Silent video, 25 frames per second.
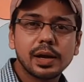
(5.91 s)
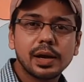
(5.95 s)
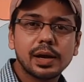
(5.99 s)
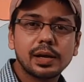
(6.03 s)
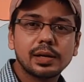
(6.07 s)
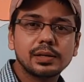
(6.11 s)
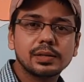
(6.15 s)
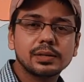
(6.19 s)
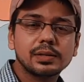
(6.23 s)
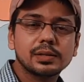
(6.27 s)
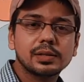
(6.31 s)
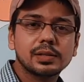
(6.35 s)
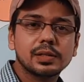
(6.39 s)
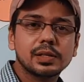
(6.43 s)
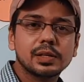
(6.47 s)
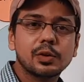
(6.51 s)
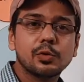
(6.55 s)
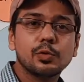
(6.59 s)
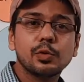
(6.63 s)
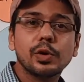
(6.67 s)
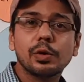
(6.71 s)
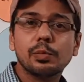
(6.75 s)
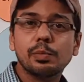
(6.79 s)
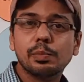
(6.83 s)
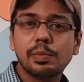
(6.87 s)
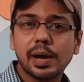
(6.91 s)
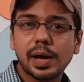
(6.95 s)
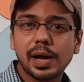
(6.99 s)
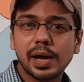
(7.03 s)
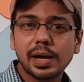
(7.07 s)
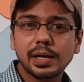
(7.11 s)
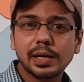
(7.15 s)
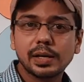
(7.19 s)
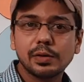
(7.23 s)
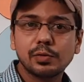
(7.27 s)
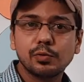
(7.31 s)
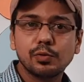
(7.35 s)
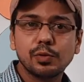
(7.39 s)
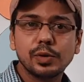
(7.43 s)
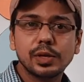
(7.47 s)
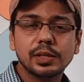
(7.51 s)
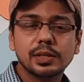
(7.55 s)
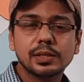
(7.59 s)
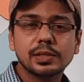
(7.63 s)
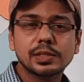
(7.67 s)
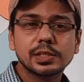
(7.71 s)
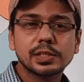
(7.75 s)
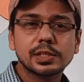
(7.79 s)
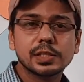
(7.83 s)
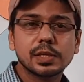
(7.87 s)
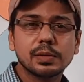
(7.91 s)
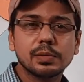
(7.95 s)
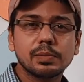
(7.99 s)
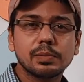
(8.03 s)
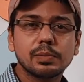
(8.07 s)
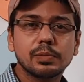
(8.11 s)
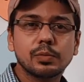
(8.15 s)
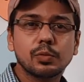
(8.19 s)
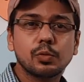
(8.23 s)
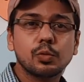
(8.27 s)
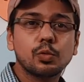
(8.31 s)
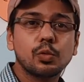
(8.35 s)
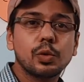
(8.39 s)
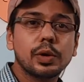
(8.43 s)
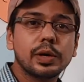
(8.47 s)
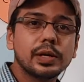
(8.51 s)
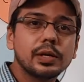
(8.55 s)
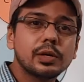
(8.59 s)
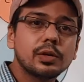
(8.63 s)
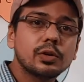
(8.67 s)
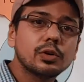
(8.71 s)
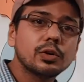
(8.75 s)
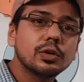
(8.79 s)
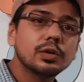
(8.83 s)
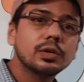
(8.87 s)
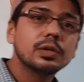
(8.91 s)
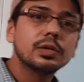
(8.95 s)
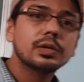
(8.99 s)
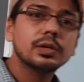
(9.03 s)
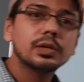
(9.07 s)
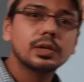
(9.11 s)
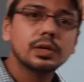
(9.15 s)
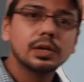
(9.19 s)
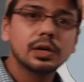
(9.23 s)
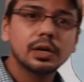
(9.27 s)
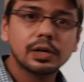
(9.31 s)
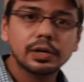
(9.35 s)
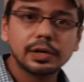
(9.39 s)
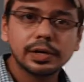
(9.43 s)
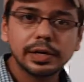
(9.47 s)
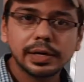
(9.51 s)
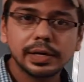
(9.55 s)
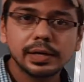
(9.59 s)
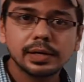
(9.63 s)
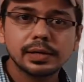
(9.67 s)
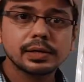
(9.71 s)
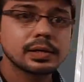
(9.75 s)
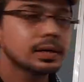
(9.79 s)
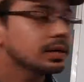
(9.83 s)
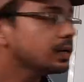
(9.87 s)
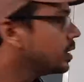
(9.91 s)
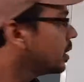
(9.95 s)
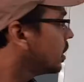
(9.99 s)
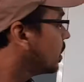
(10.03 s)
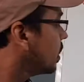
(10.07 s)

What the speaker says: and we are back with some very good learning